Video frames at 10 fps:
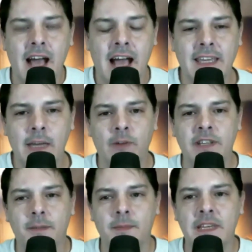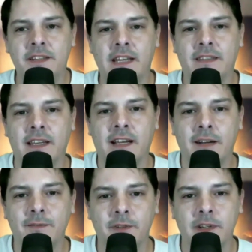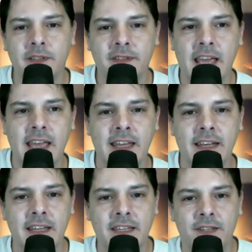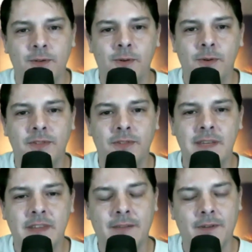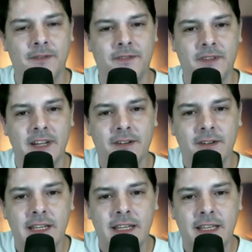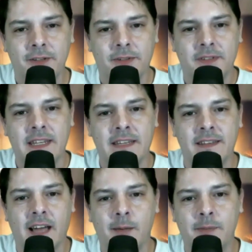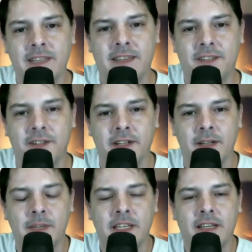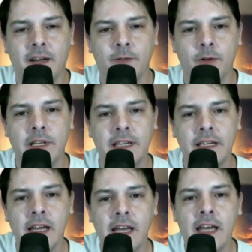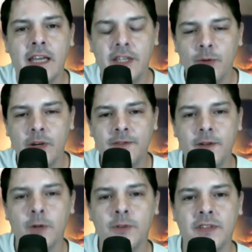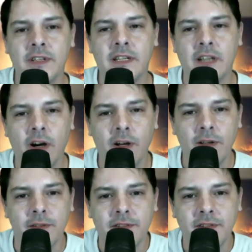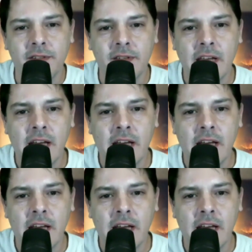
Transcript: I can't wait to meet you at the conference. And you seem to have a very interesting topic that you're going to be covering UFOs and cults.